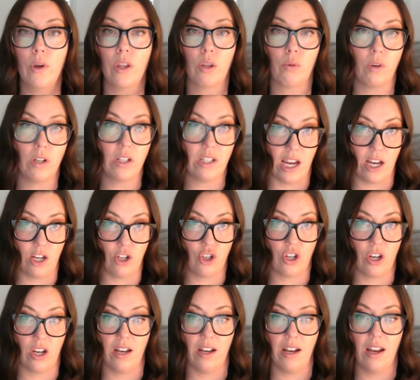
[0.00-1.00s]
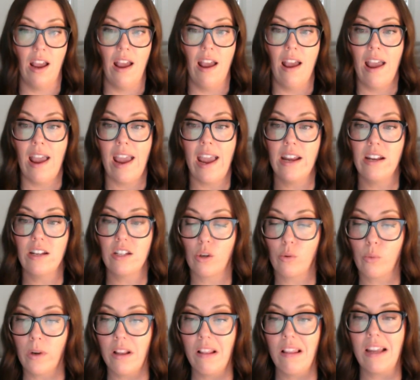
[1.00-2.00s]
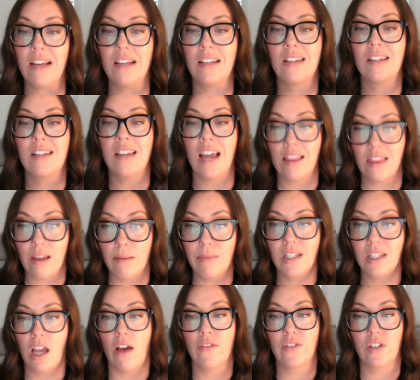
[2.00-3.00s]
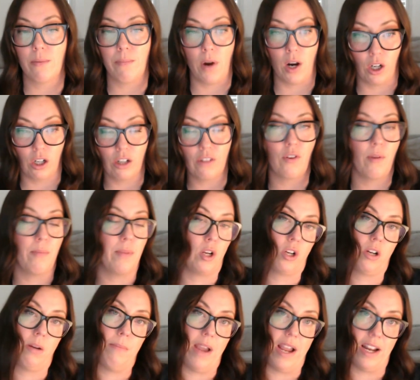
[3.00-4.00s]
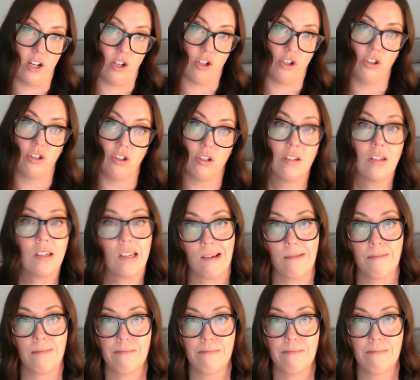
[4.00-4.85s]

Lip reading: with retention and to really set themselves apart from their competitors.